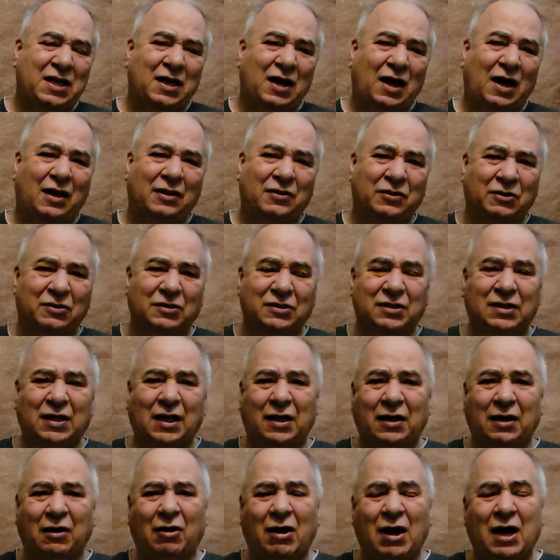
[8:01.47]
others
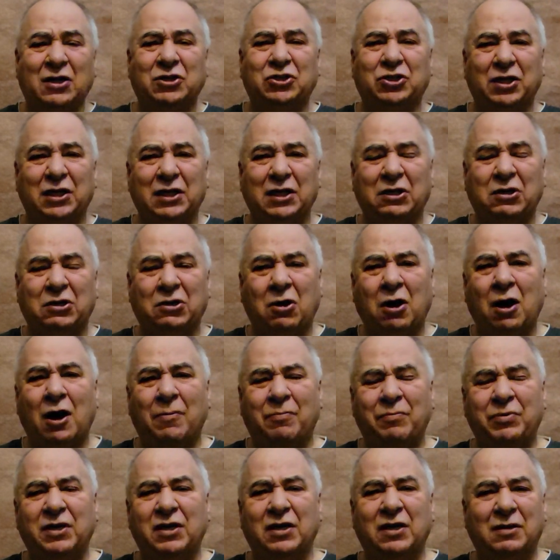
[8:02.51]
that are actually
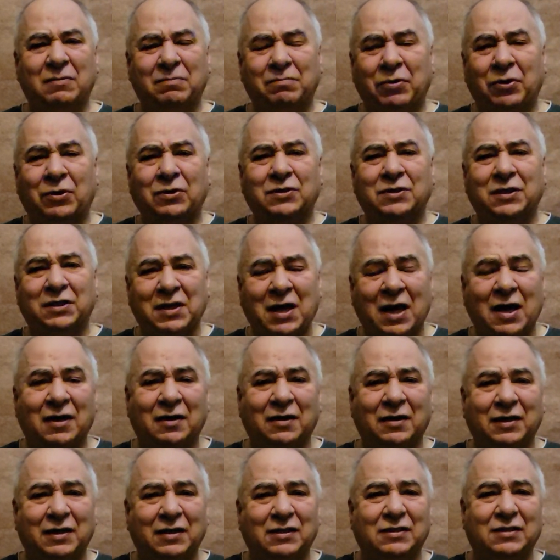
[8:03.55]
copying
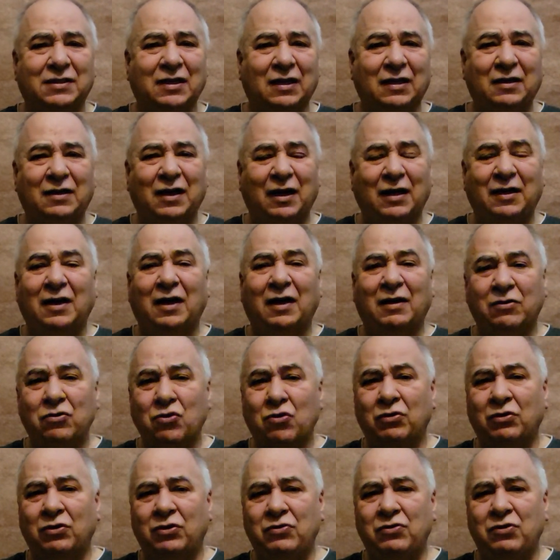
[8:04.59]
personalities, and I
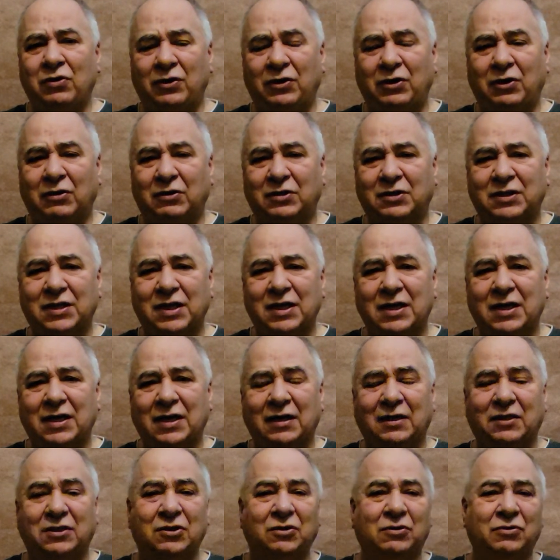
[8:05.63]
know you're seeing
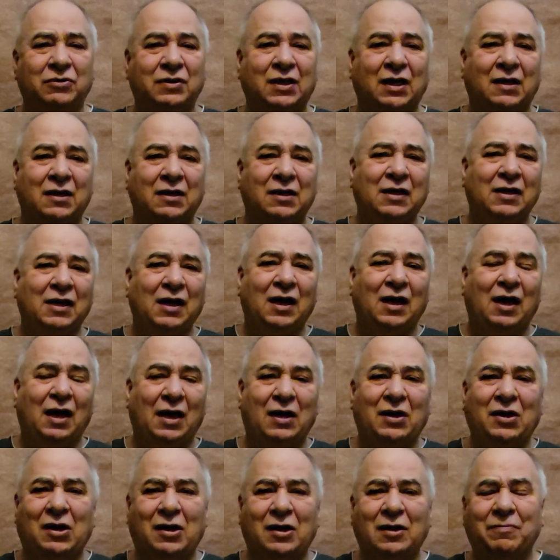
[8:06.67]
it too, that a
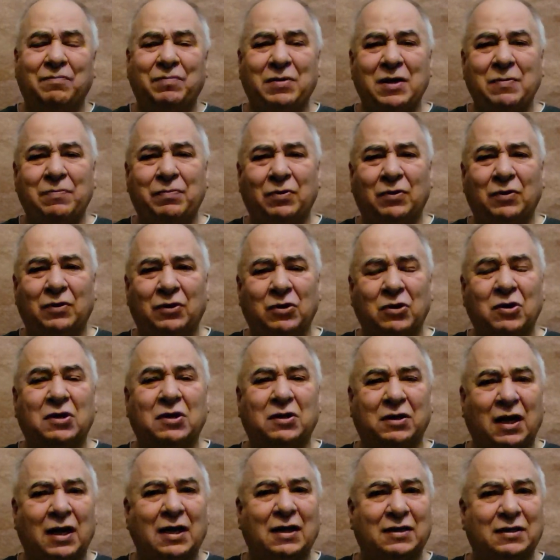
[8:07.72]
lot of people look
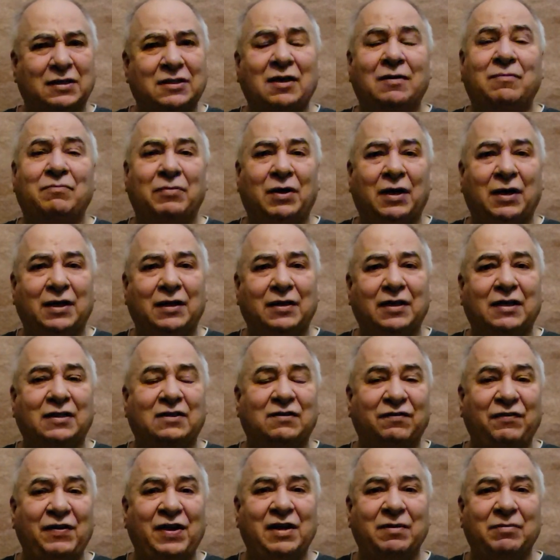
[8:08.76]
like somebody that's
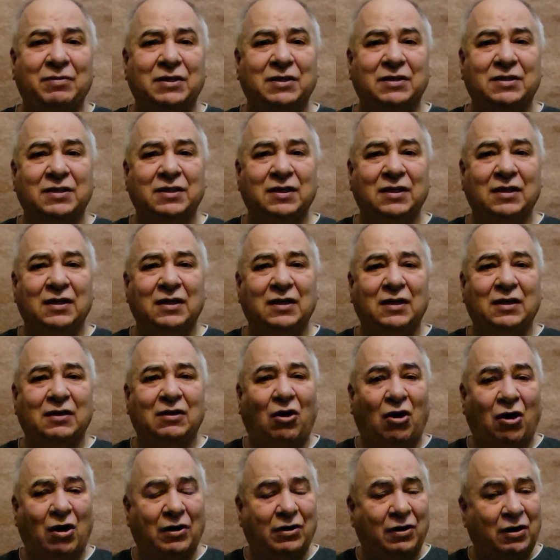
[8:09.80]
famous
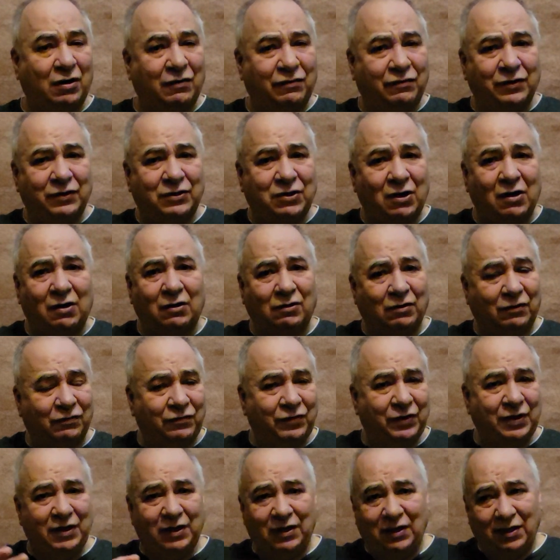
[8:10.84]
on our
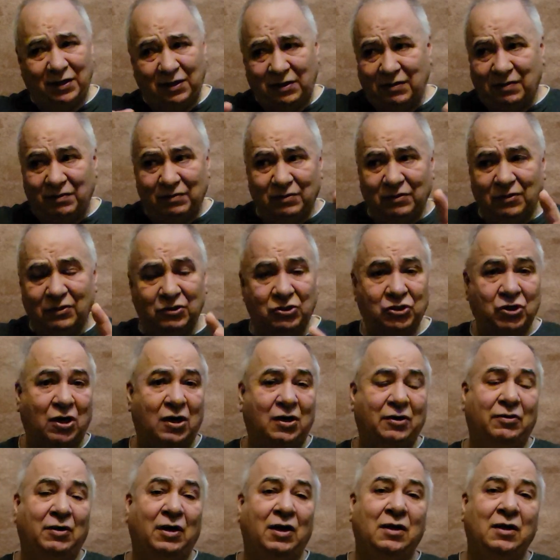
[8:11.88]
photography
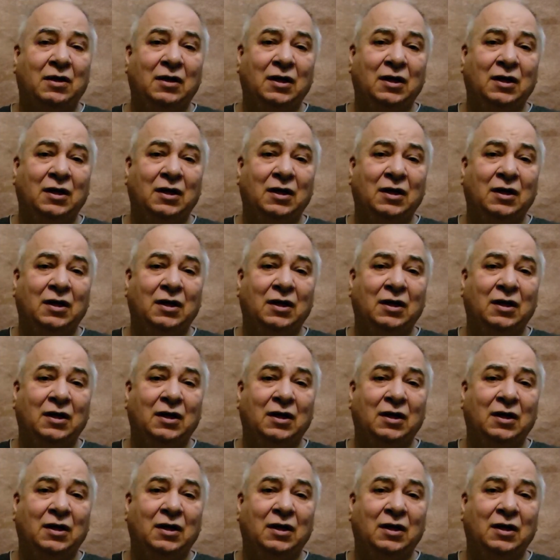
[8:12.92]
genre,